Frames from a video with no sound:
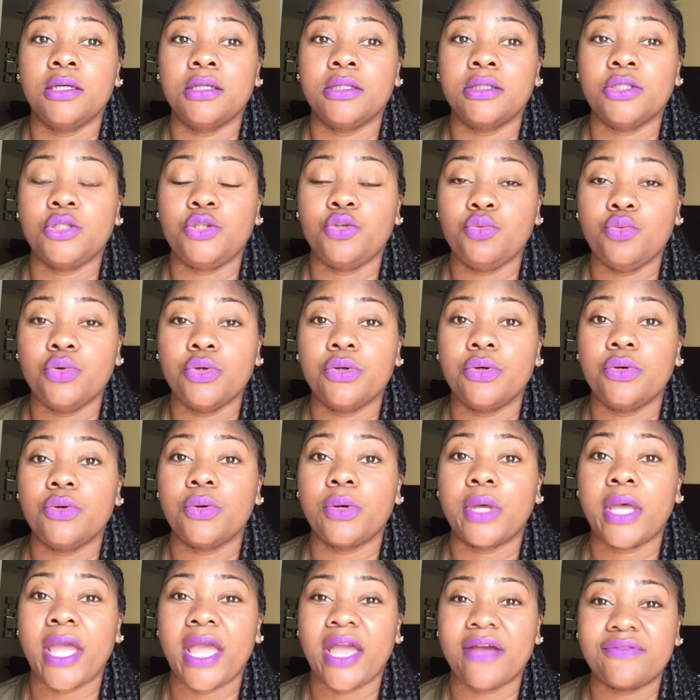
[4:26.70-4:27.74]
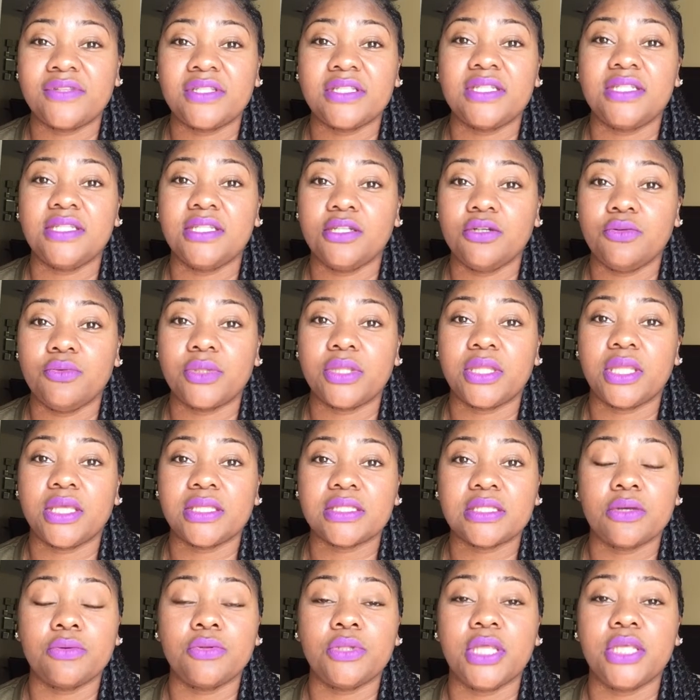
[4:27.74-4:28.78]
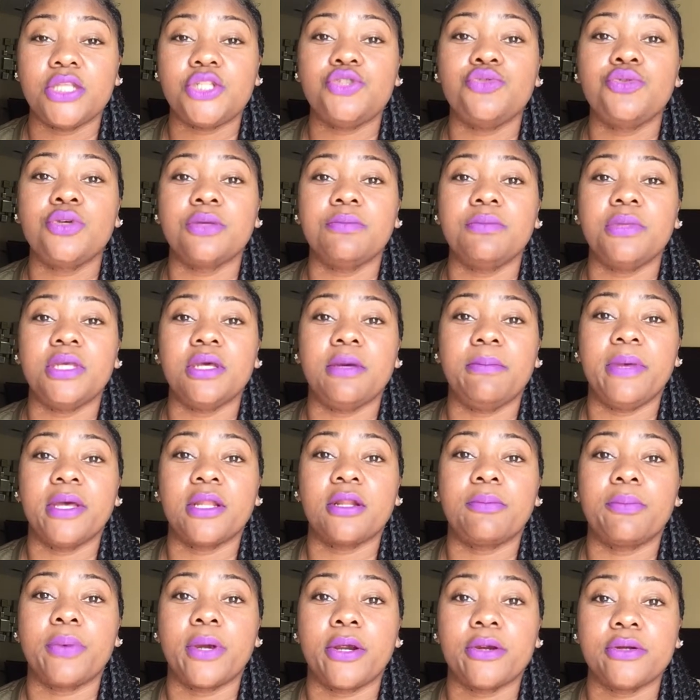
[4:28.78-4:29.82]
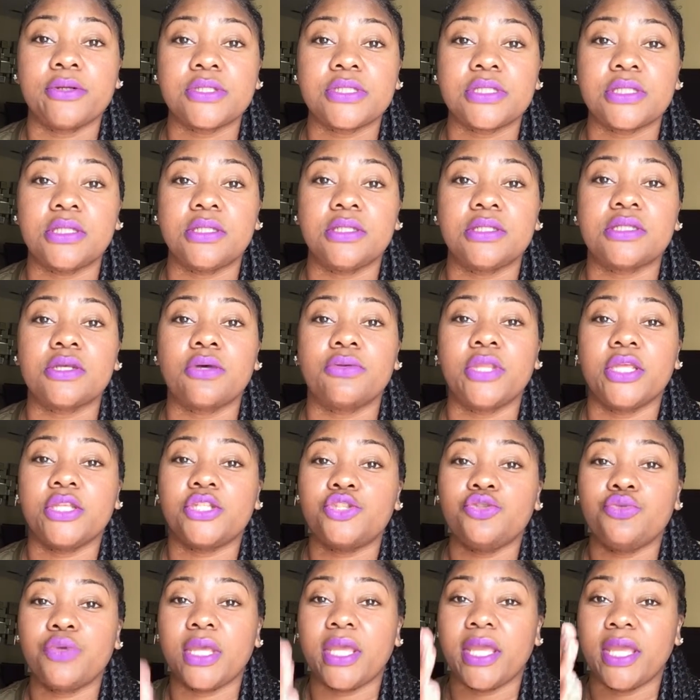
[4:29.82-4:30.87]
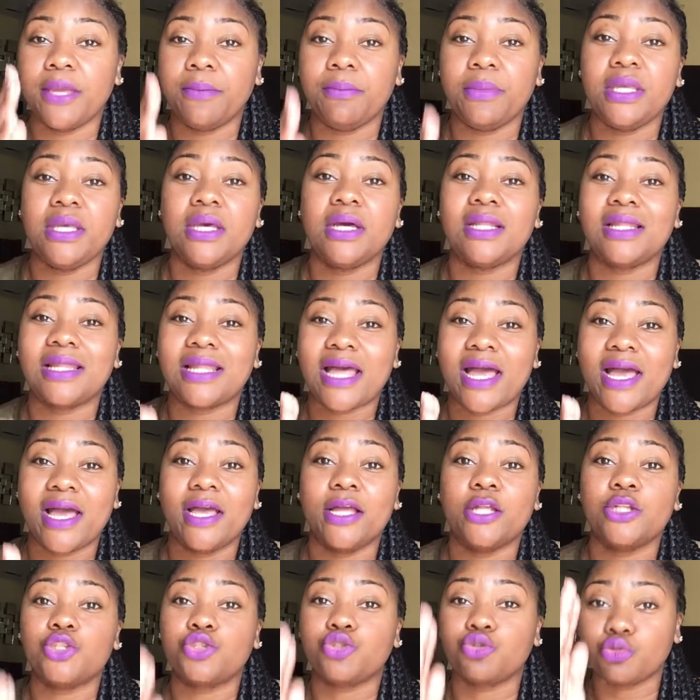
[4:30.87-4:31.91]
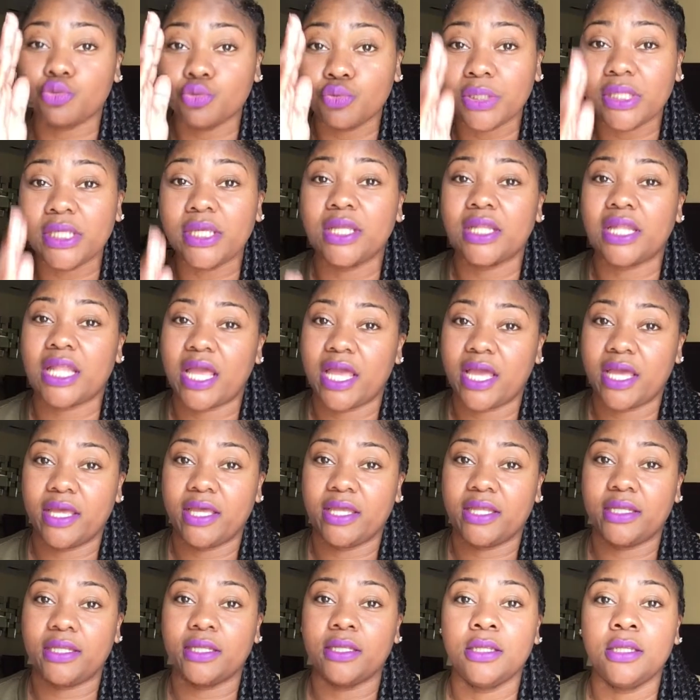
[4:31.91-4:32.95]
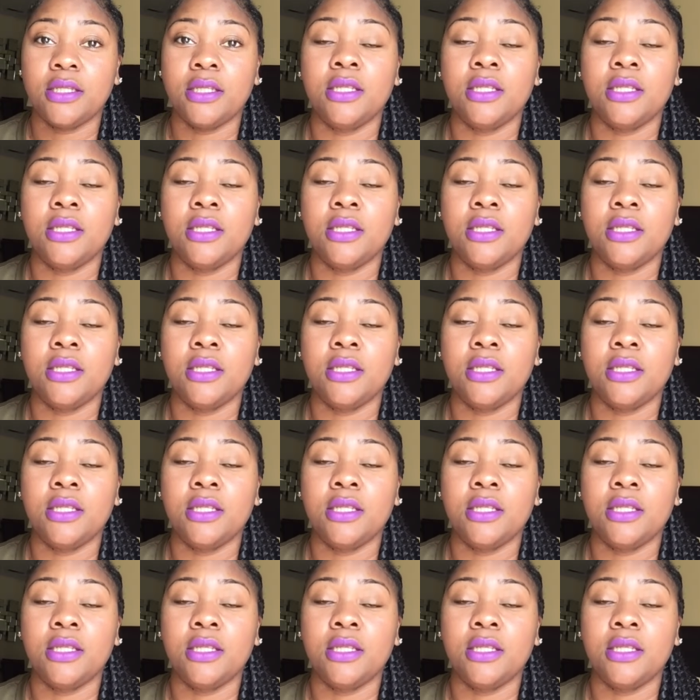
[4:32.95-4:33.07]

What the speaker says: you will have to deal with that so that you can be a better person, so that you can be aligned, truly aligned